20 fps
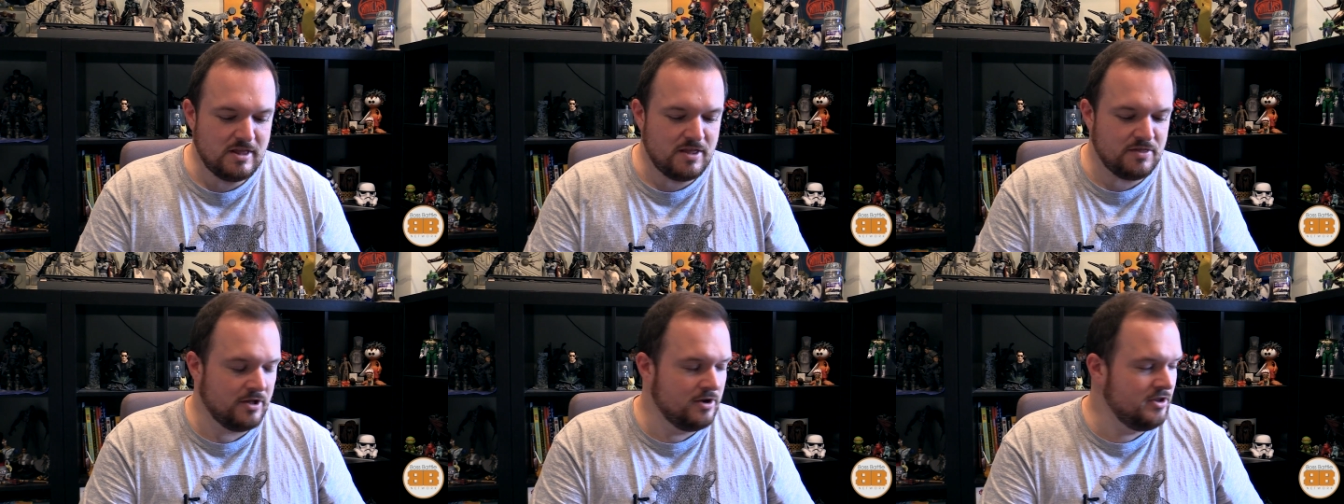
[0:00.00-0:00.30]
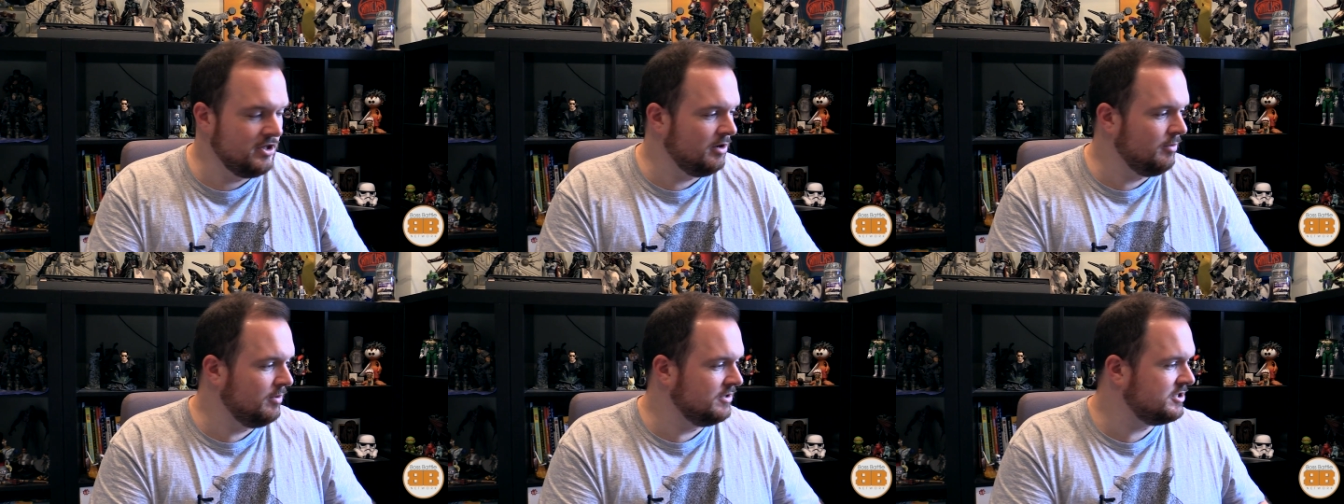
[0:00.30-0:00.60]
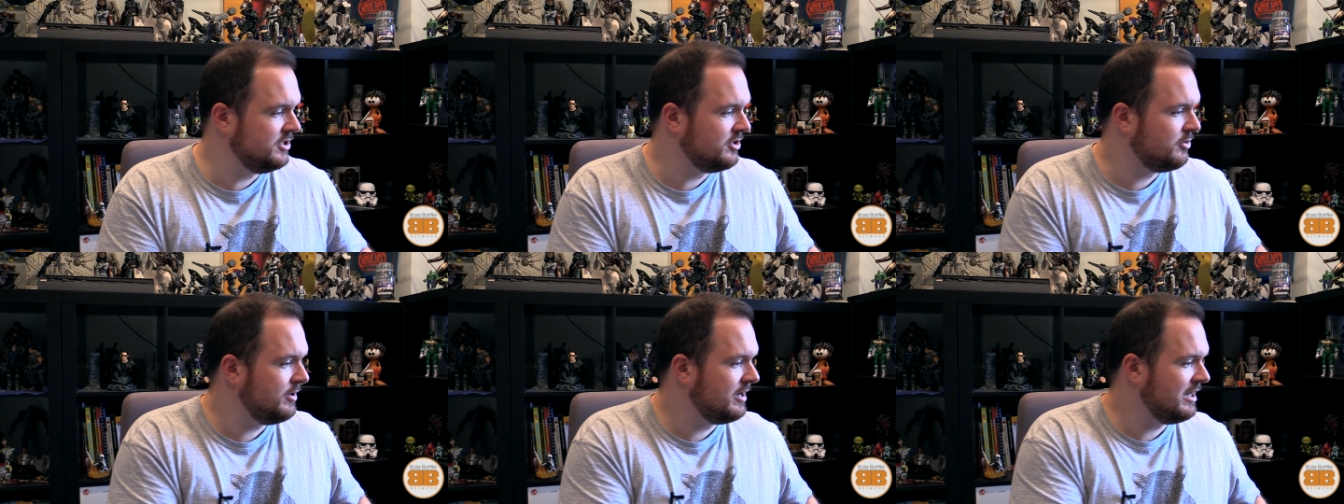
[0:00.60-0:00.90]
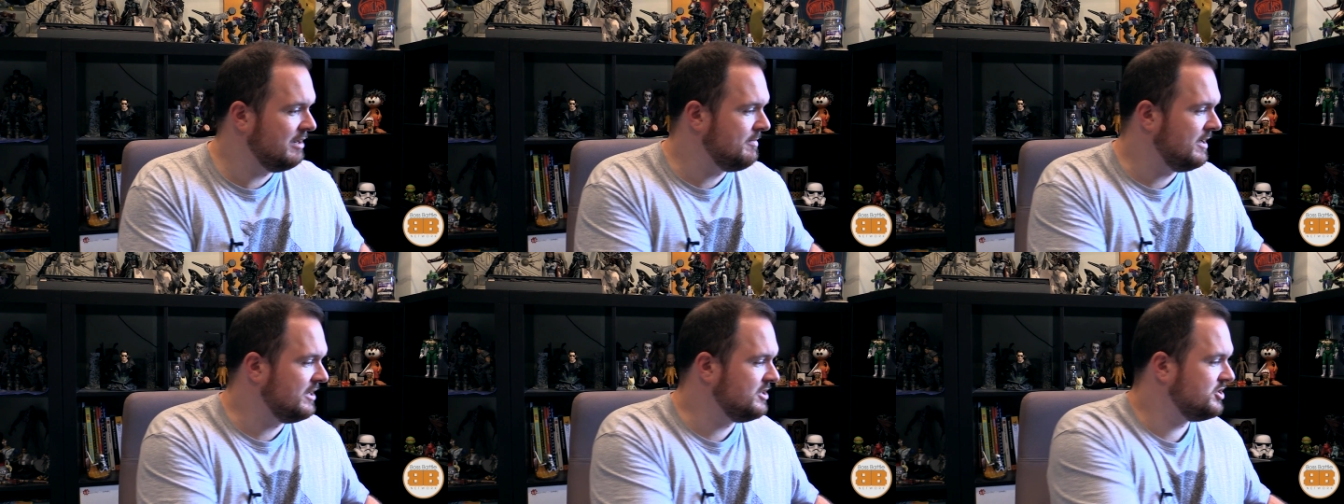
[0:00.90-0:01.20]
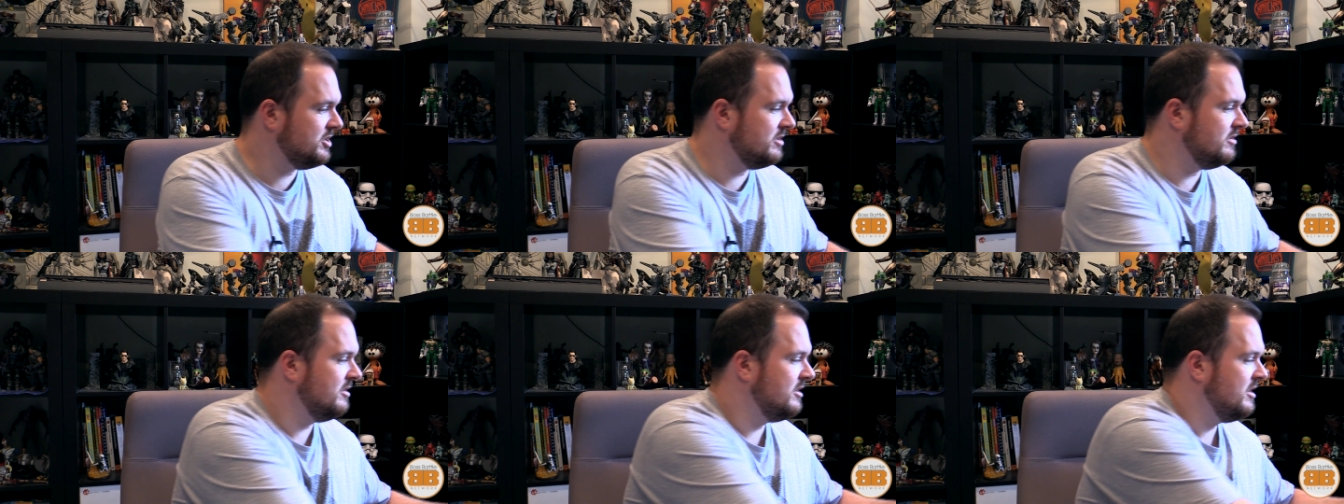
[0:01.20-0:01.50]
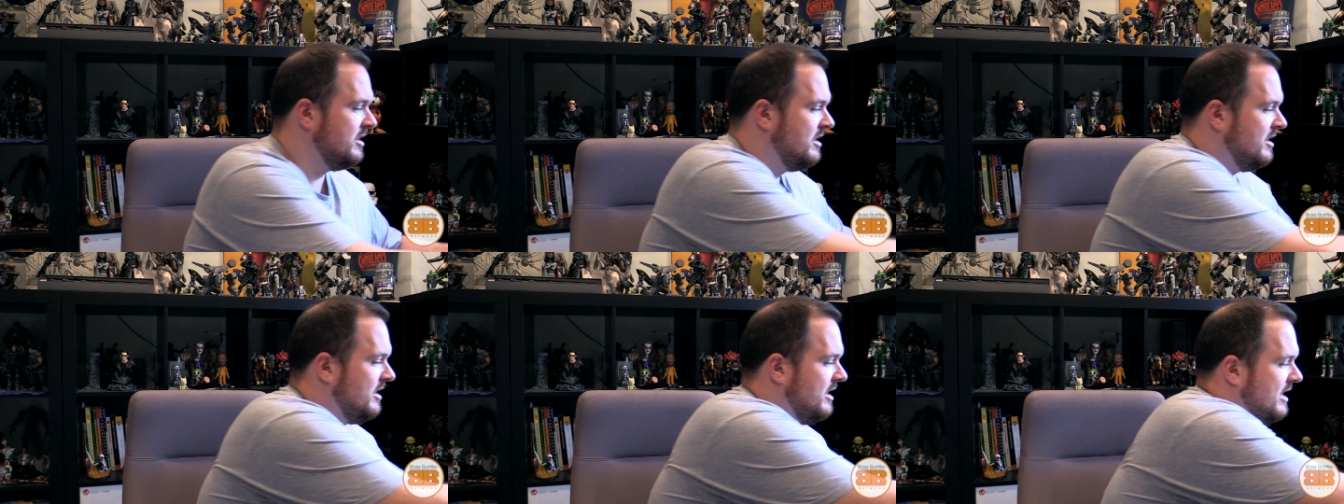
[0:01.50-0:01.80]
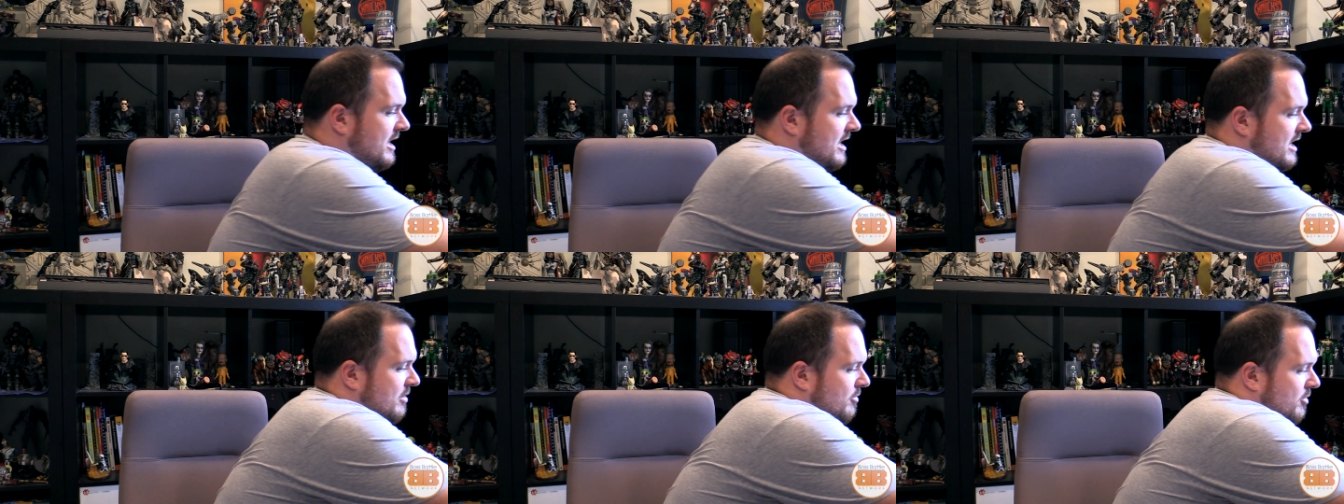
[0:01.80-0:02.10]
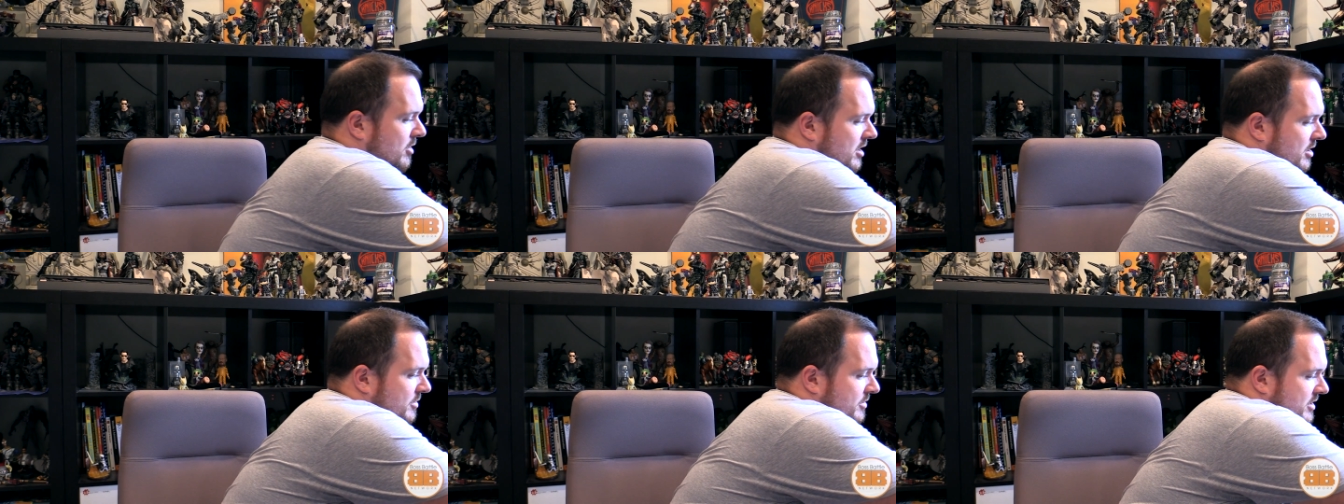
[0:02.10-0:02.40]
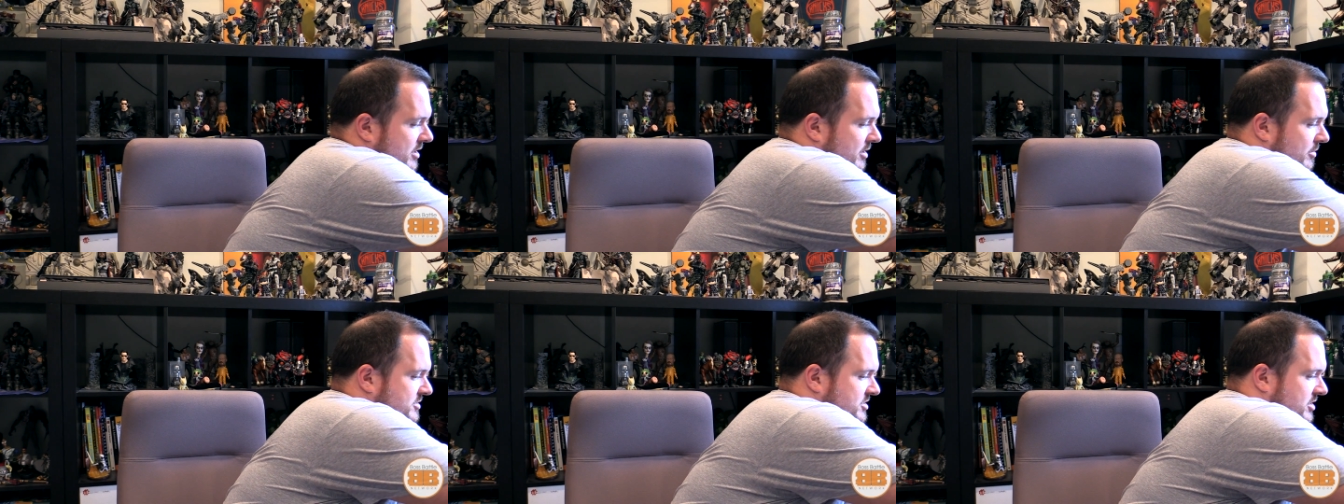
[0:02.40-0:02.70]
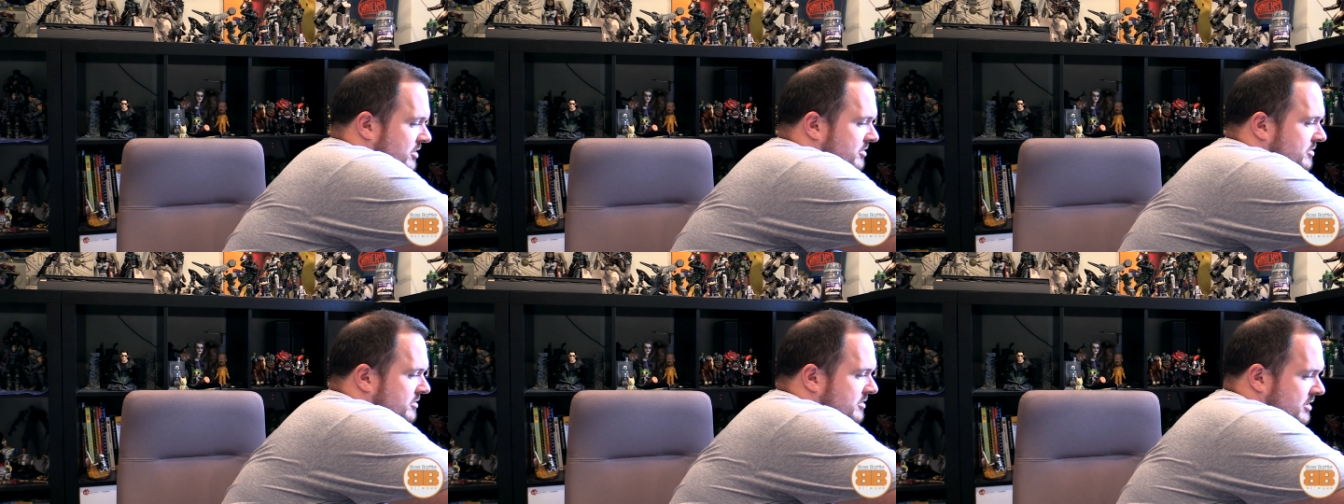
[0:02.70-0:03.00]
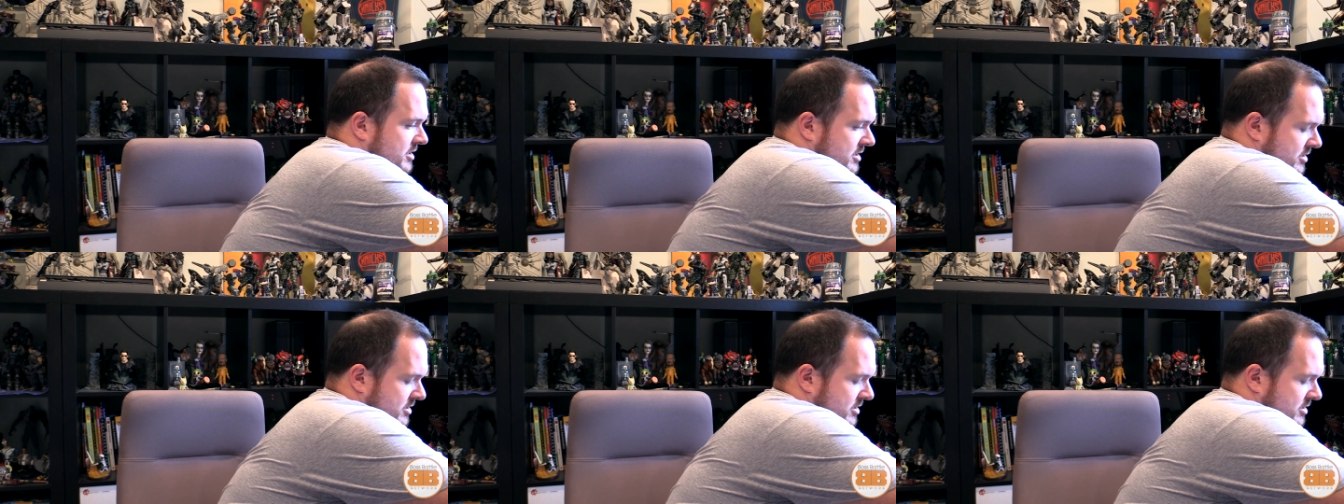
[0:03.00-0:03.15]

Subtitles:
The only thing I wanted to quickly mention while I was on